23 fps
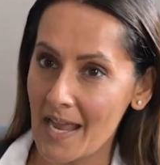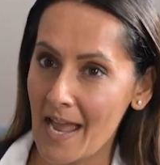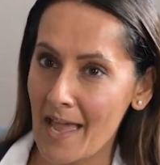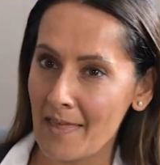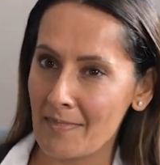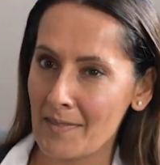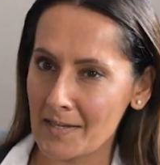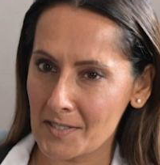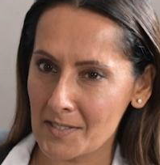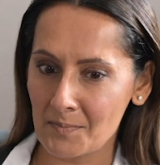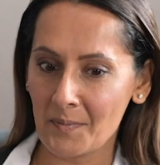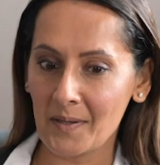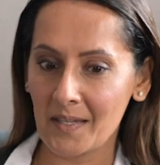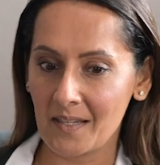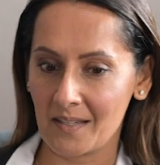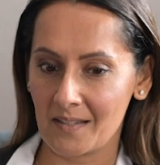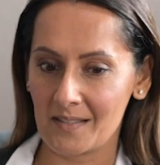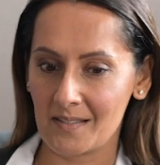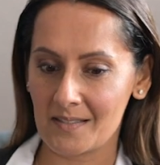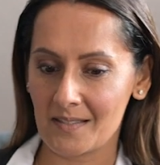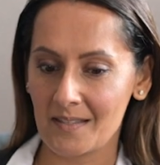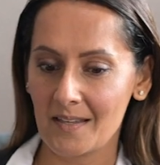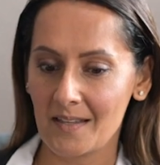And that's
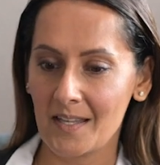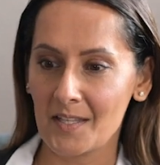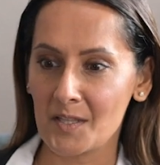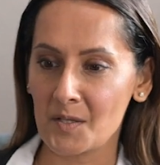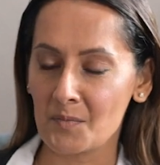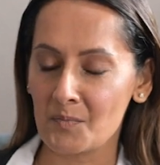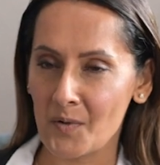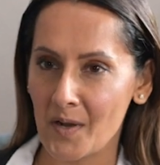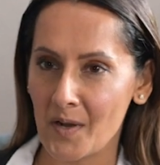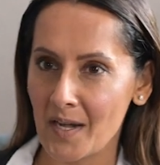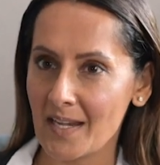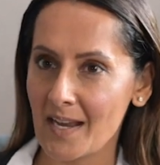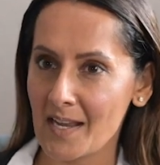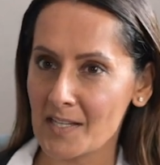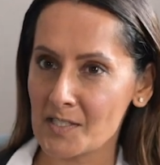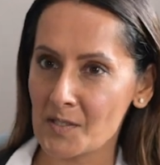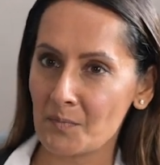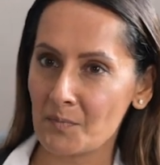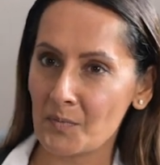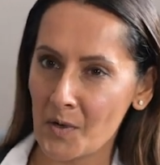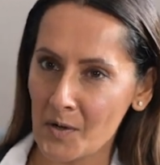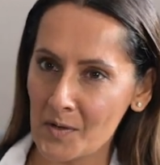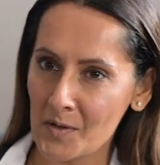because the brain
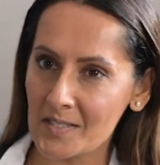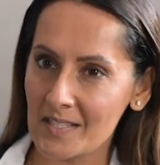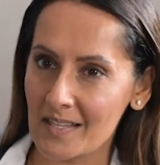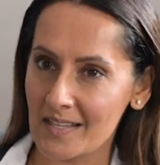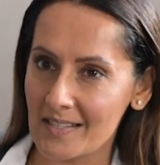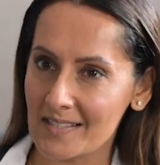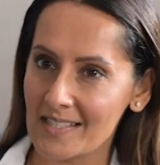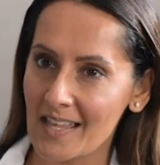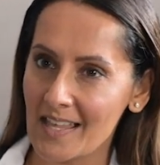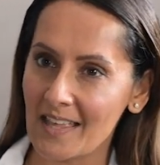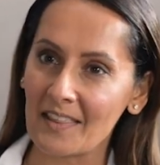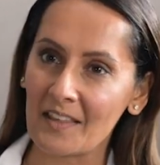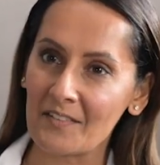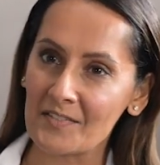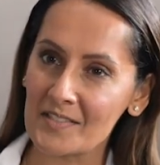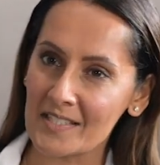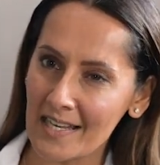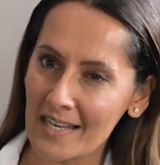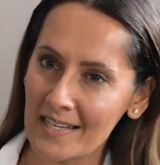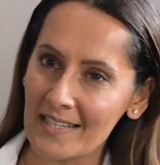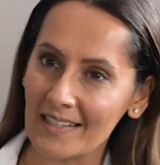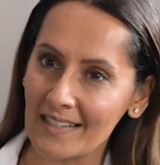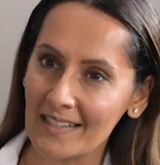hasn't processed that they've
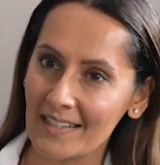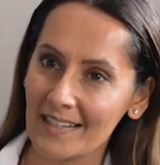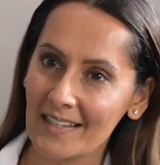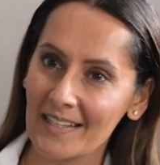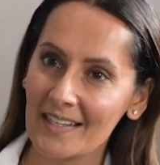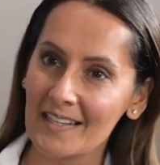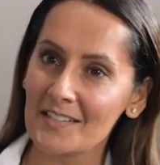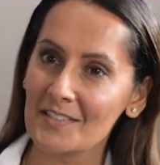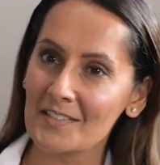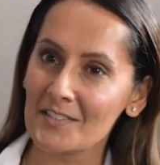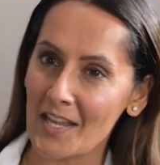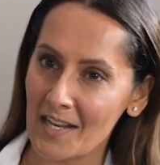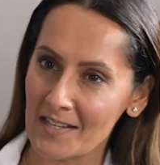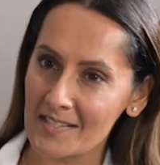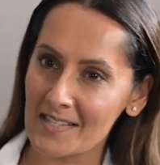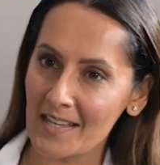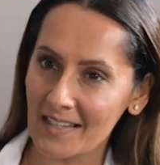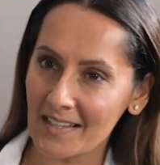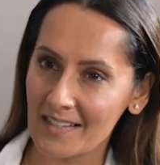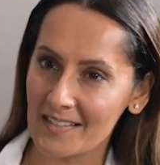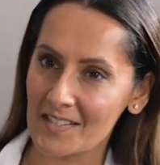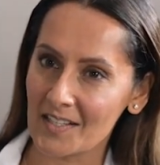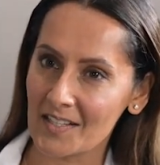said it 10
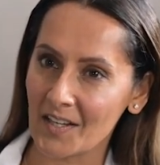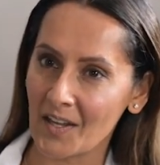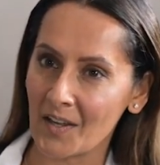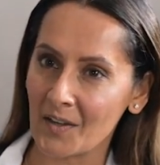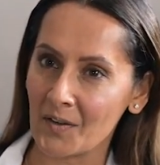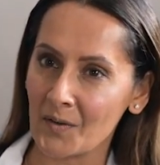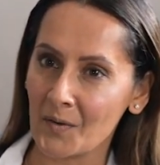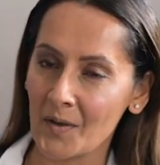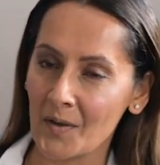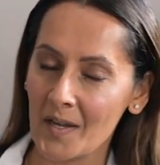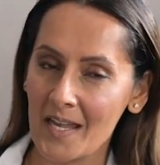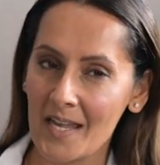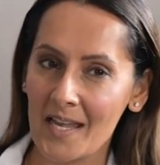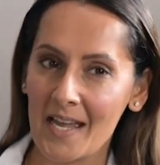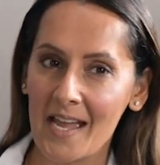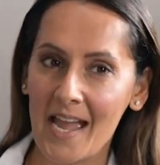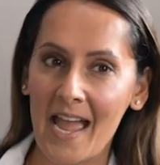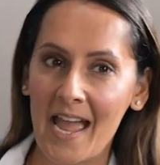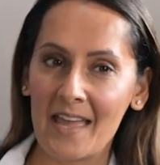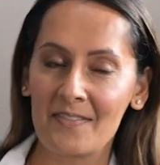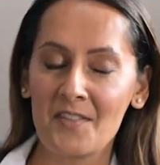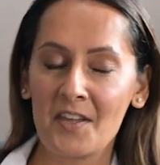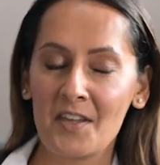seconds ago.
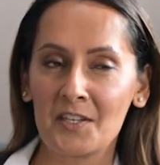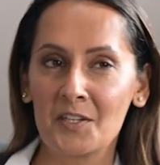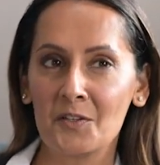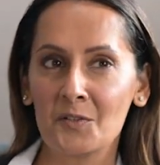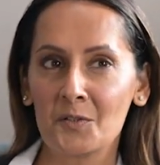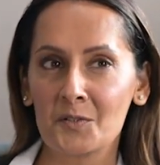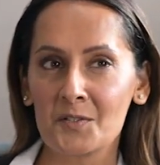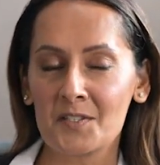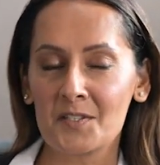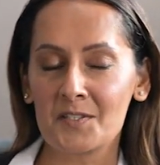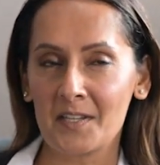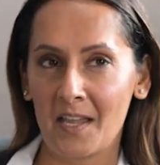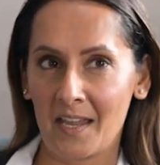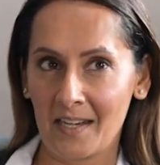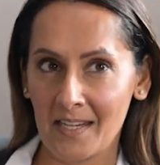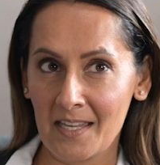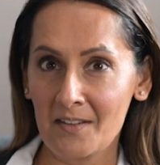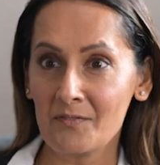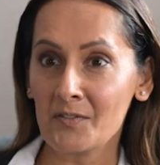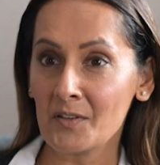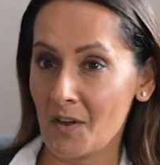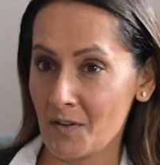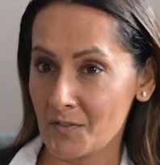And then and
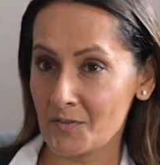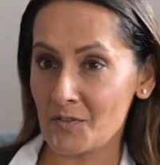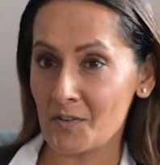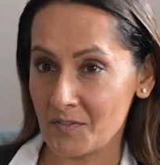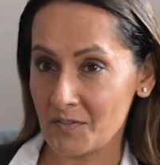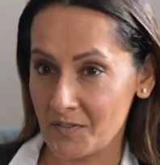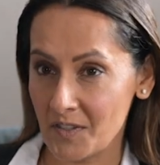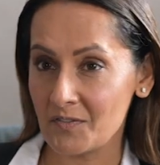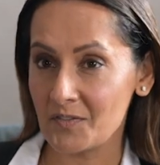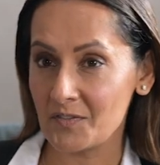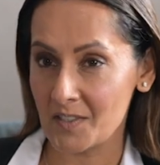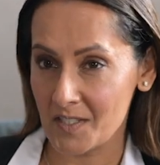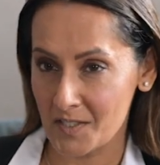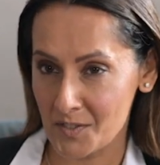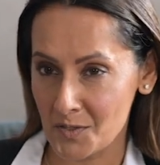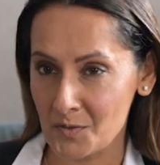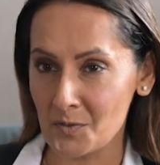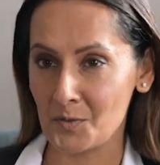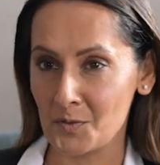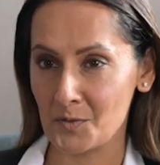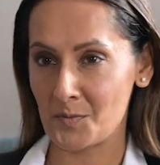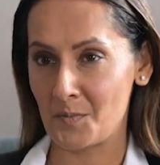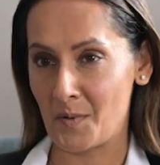even after I've given these
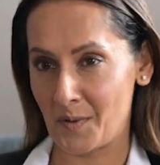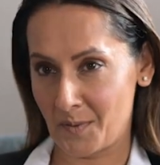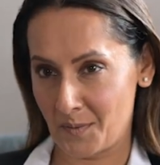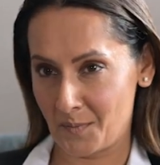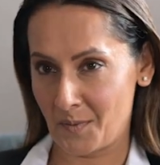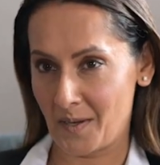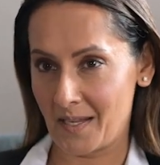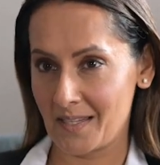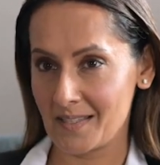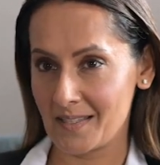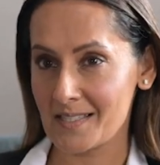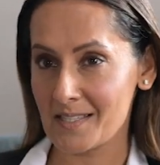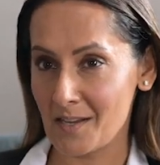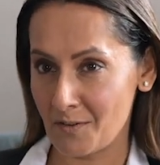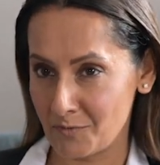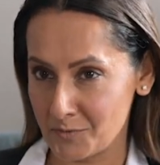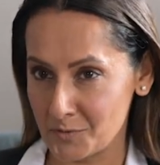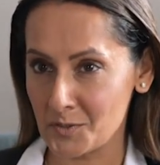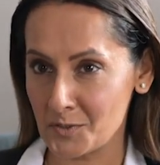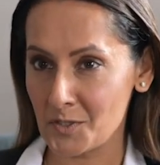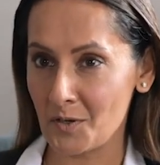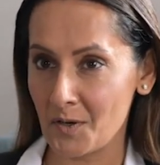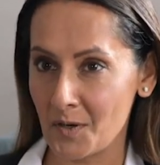talks, by the way,
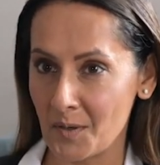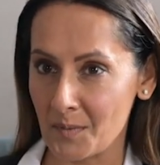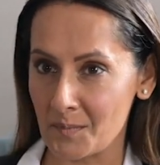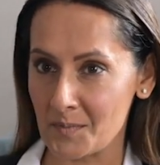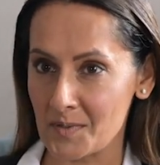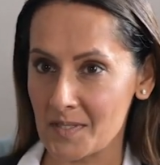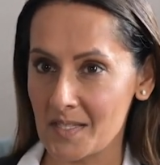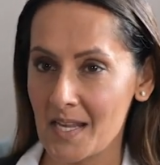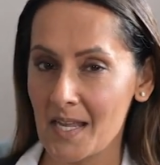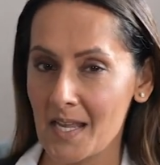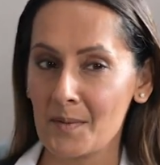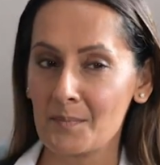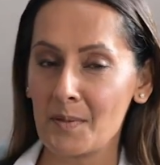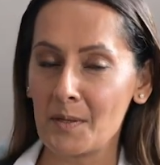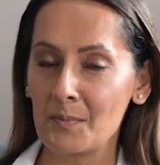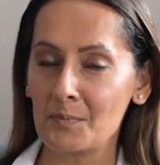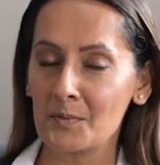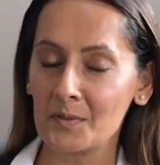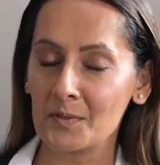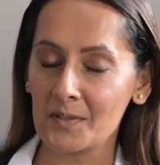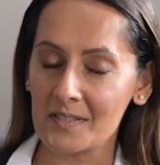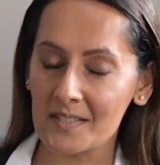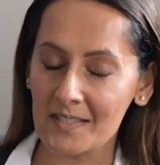several times,
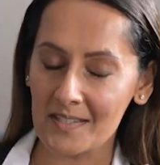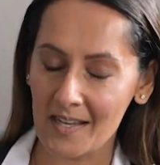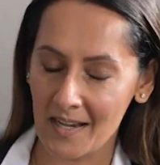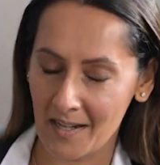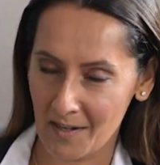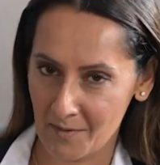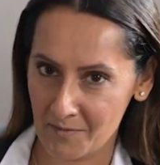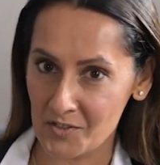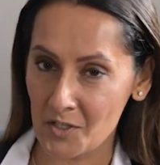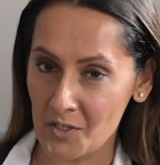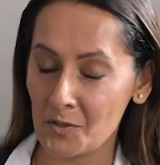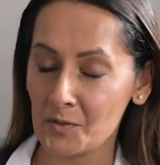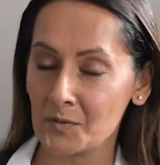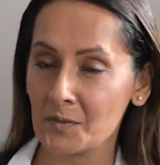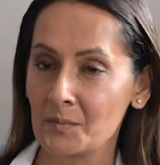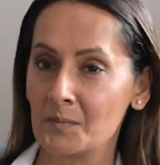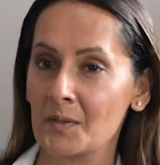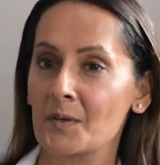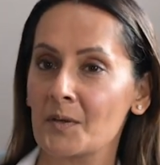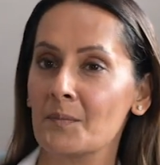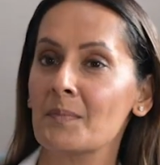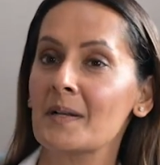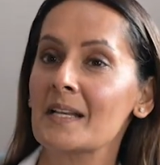people, and I've told them,
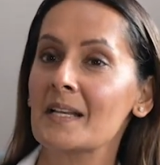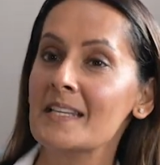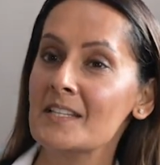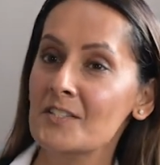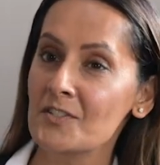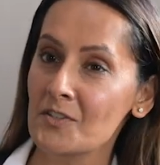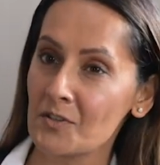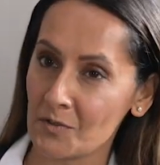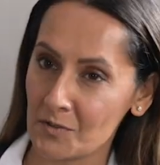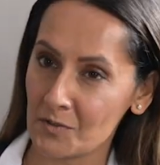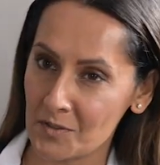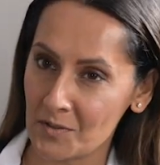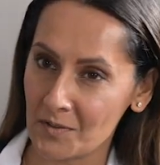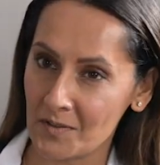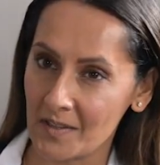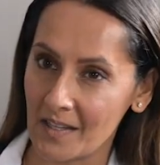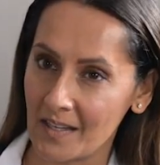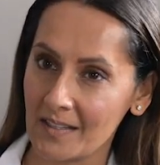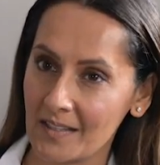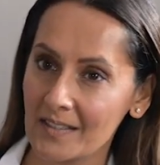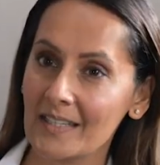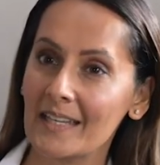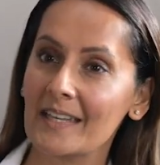look, please do not do
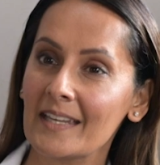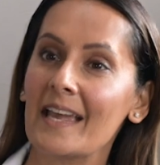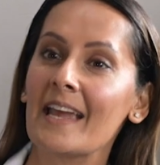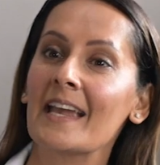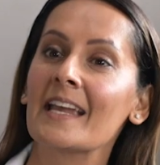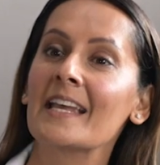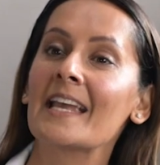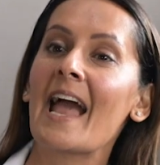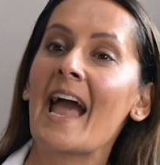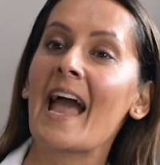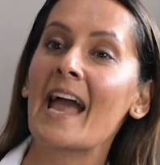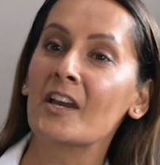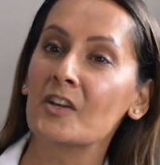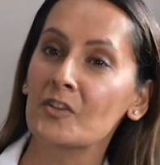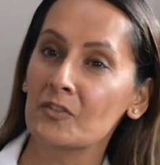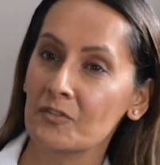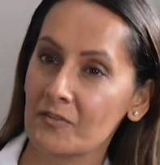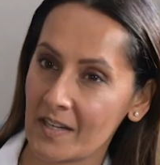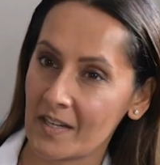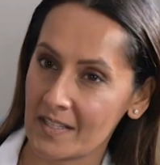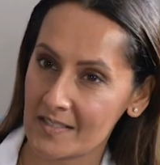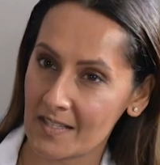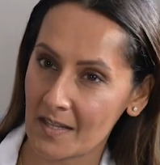that. It
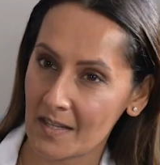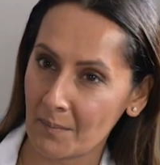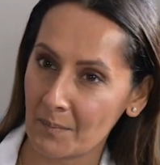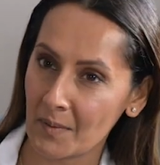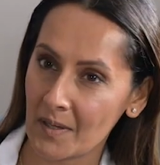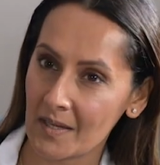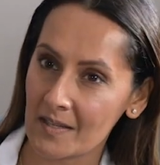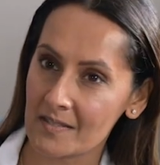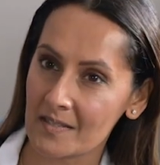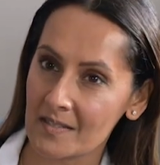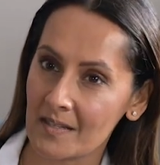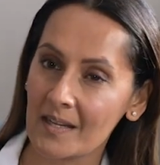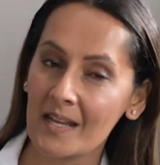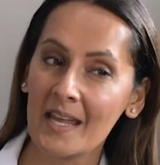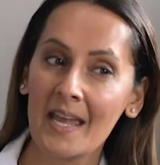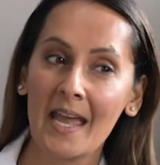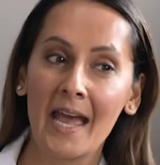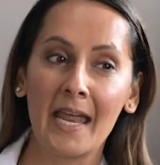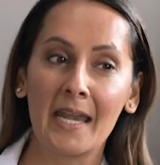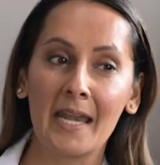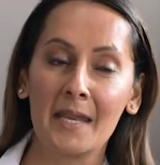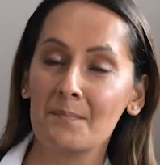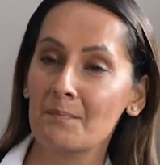aggravates that person
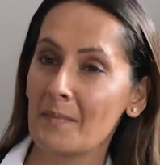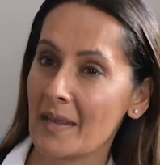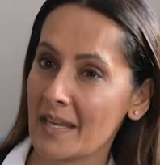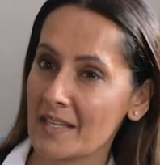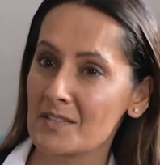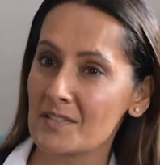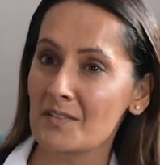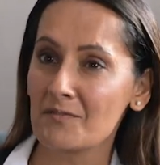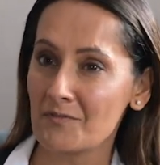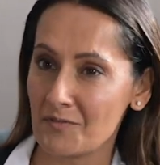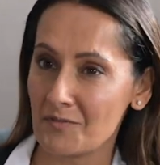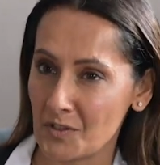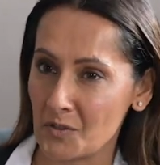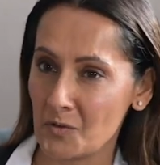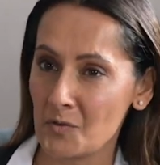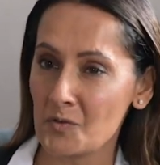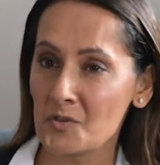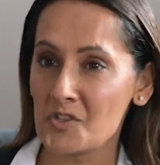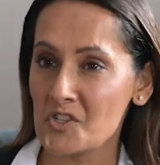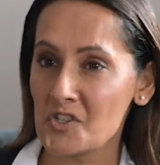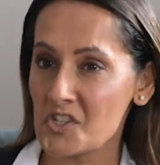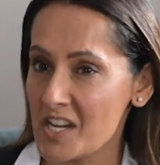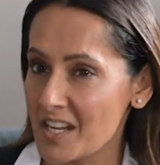and it makes them feel
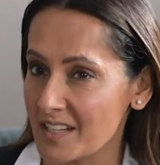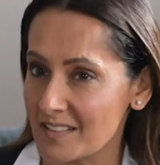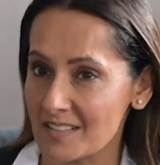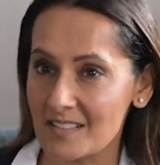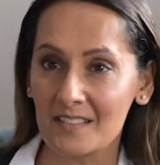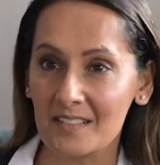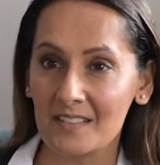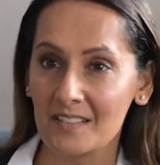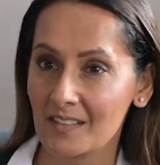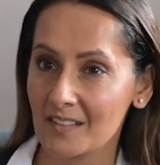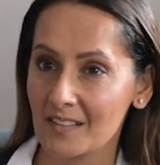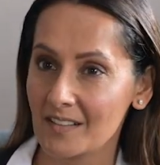shit.